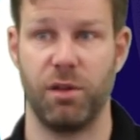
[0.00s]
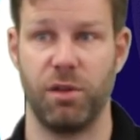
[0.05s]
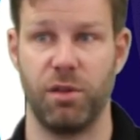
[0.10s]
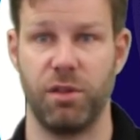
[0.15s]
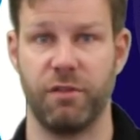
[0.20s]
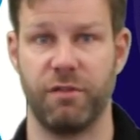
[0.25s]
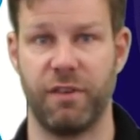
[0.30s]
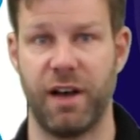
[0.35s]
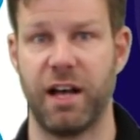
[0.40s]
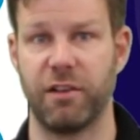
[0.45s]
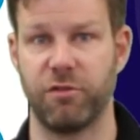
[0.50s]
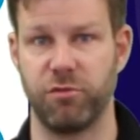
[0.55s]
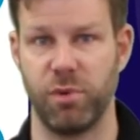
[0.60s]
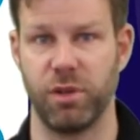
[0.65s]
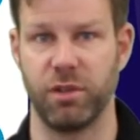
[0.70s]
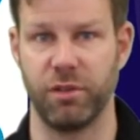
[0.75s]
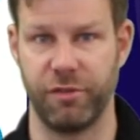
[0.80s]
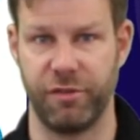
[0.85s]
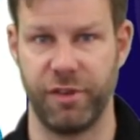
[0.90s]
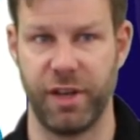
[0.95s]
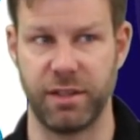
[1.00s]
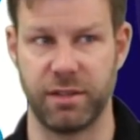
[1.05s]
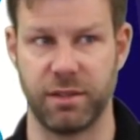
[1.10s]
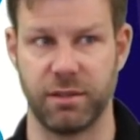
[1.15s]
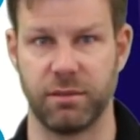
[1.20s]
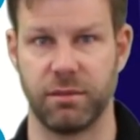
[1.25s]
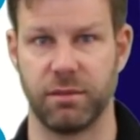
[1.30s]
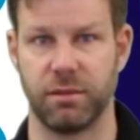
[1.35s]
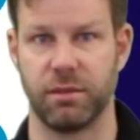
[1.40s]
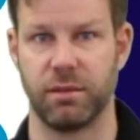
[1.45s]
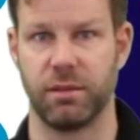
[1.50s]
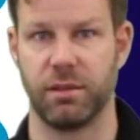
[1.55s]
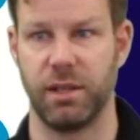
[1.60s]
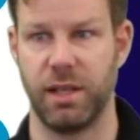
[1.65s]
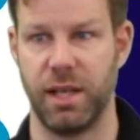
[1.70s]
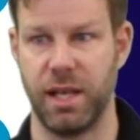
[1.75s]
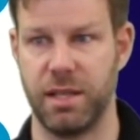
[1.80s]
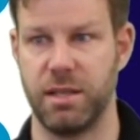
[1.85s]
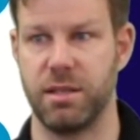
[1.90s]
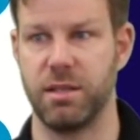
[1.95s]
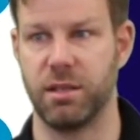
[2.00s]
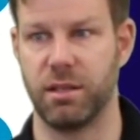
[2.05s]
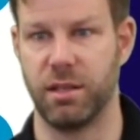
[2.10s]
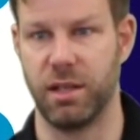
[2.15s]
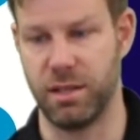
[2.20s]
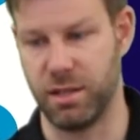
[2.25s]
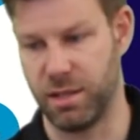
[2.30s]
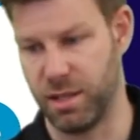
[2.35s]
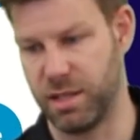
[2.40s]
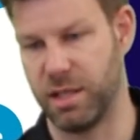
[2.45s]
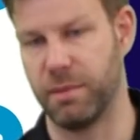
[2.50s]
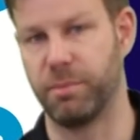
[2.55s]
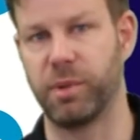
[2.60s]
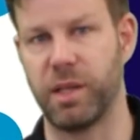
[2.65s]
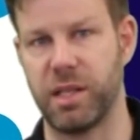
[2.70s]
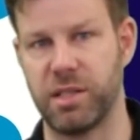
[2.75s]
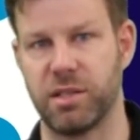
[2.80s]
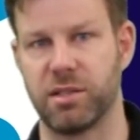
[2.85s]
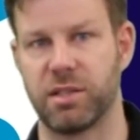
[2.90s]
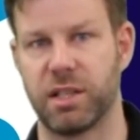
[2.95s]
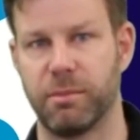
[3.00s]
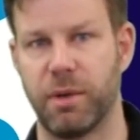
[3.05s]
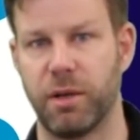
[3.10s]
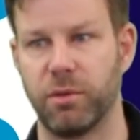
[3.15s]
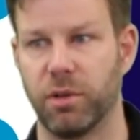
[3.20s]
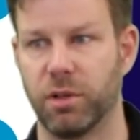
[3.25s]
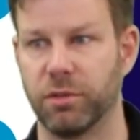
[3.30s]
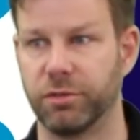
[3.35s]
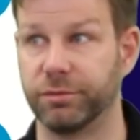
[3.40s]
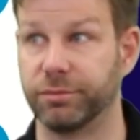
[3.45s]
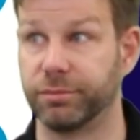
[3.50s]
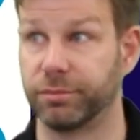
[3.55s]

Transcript: the valve will fit in the place it's come out of.